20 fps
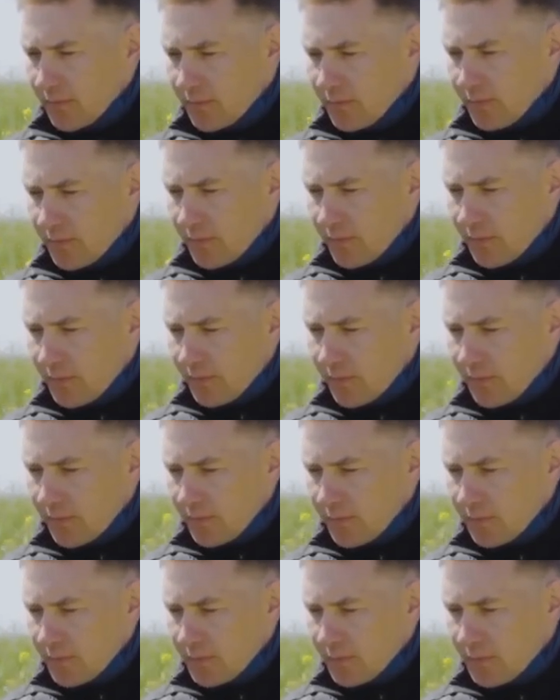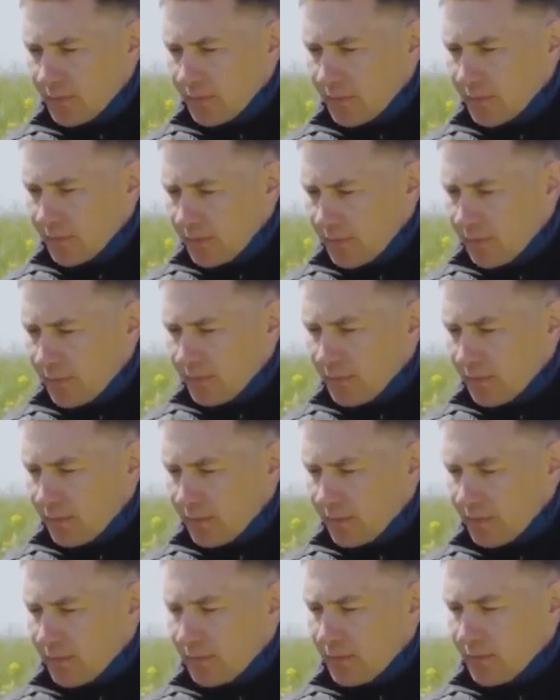
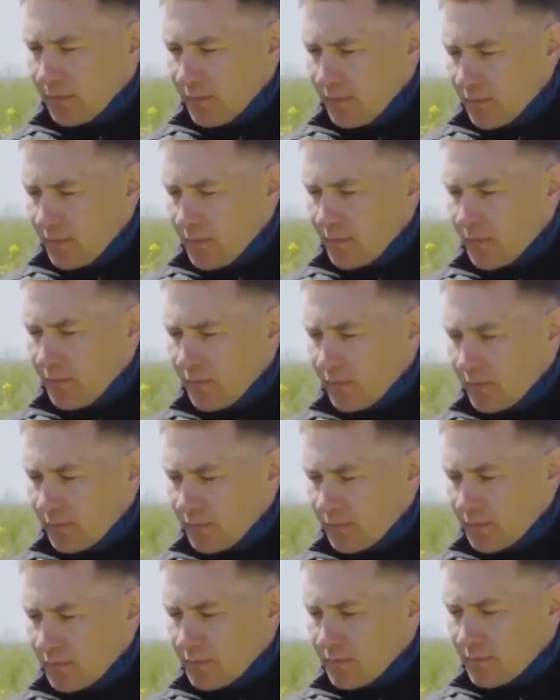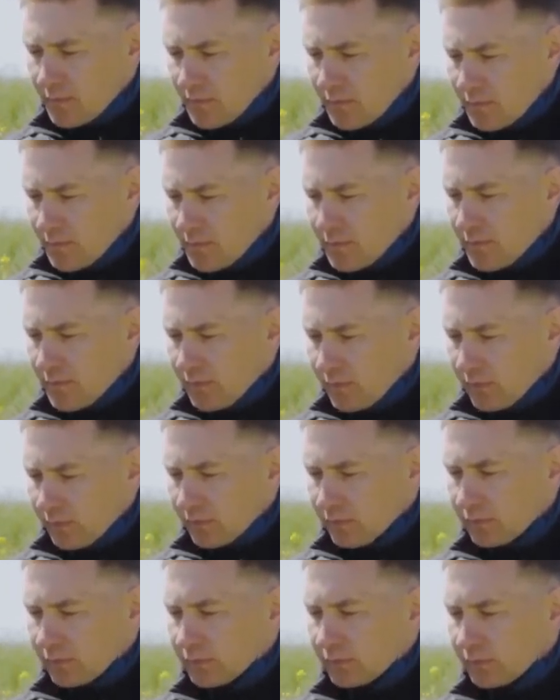
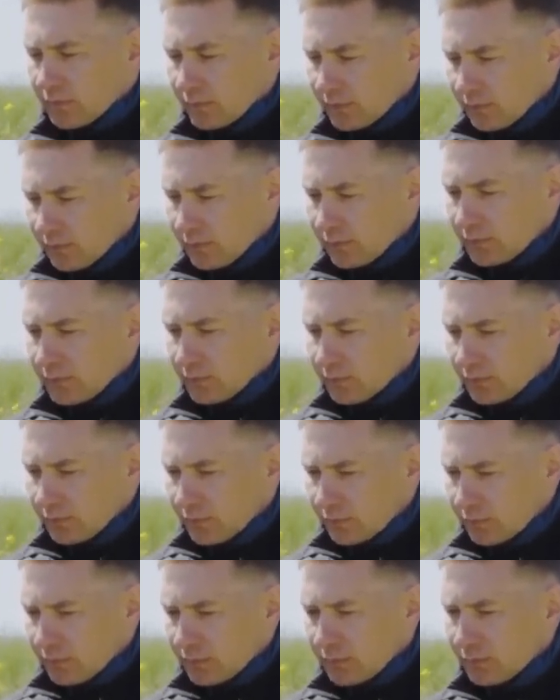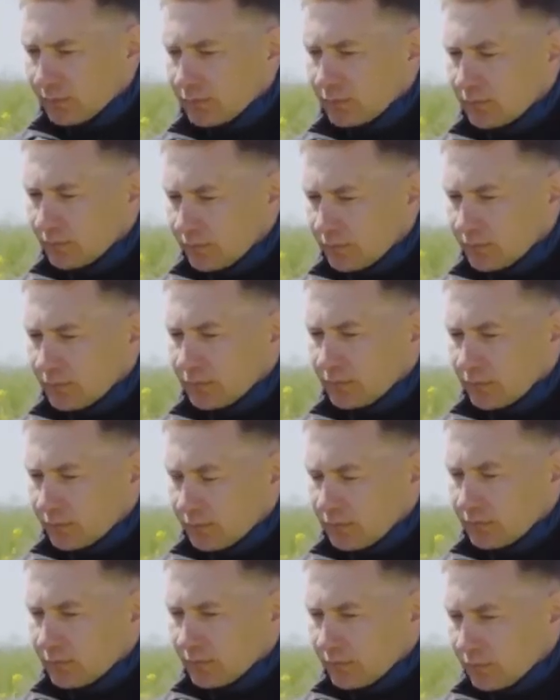
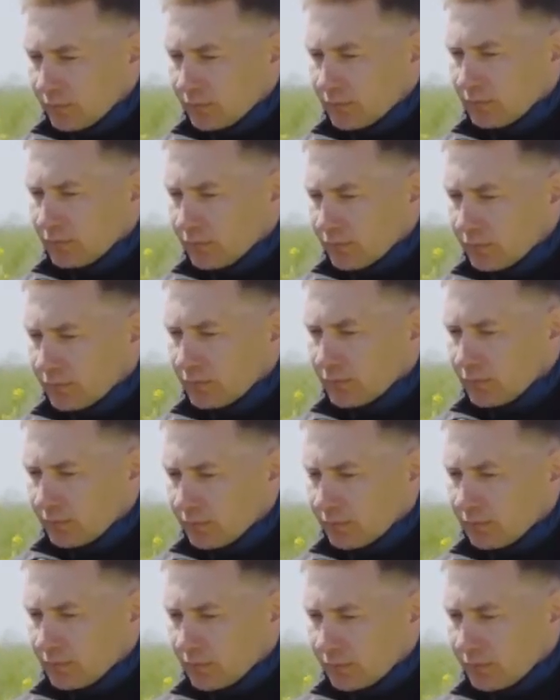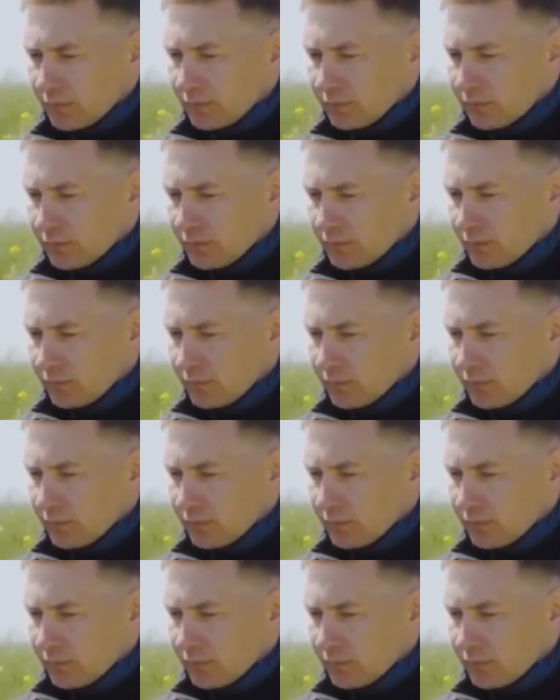[no speech]